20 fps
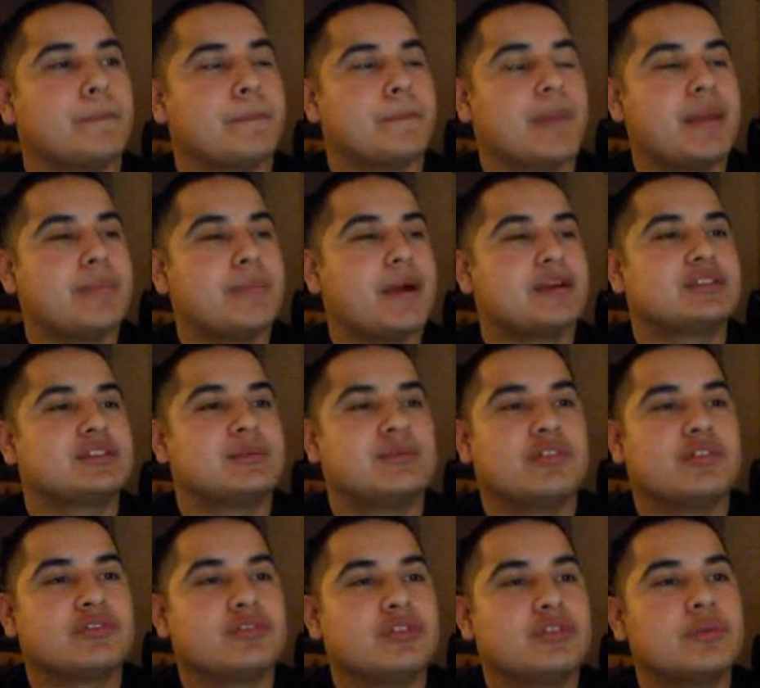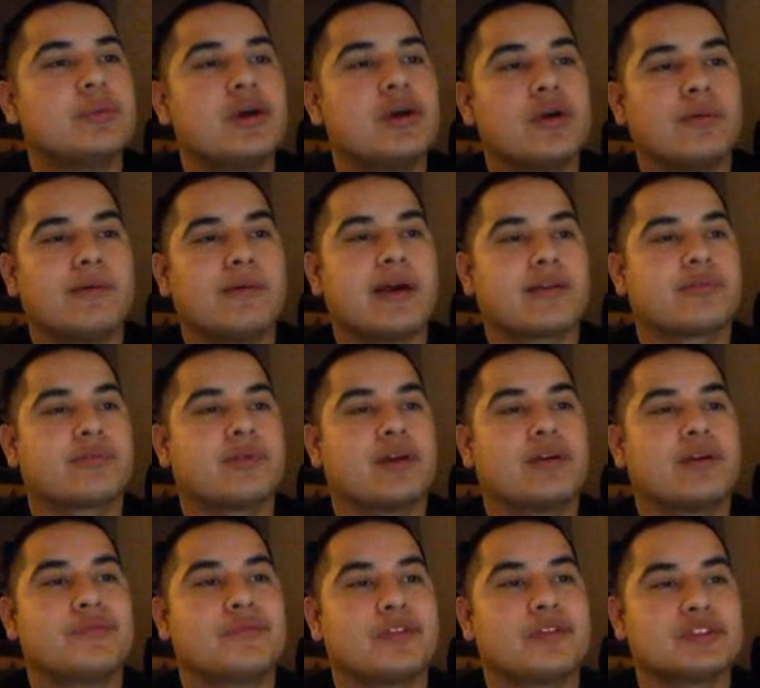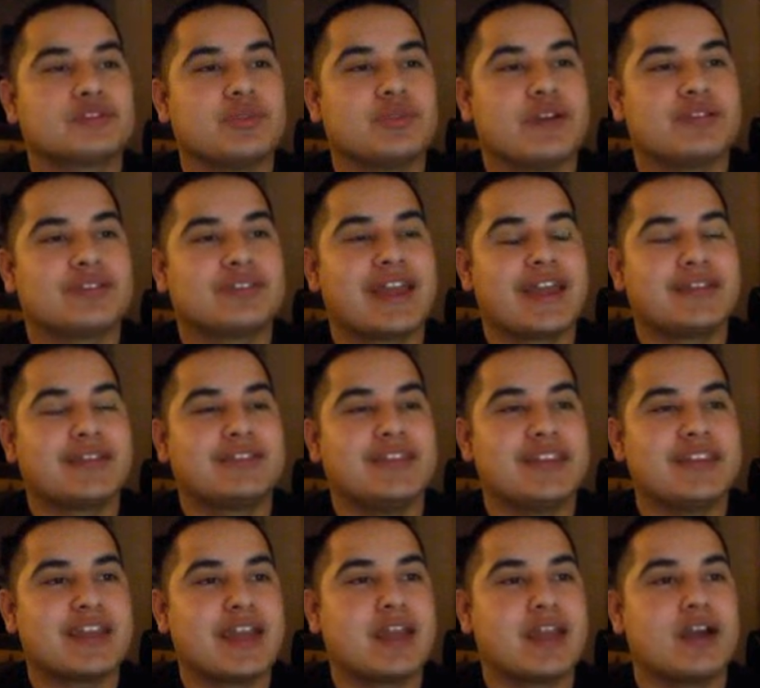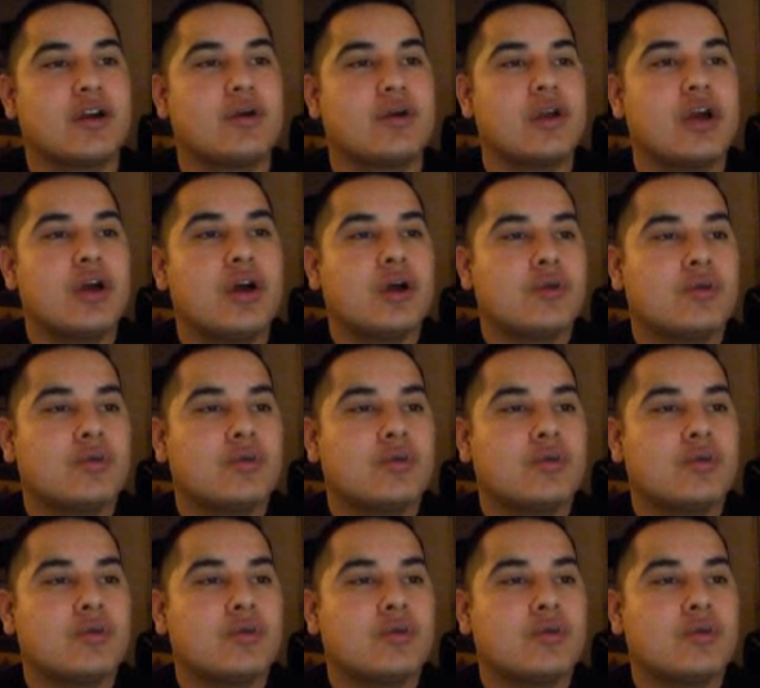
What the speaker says: Main bouts I'm going through them. Rothwell, first round TKO.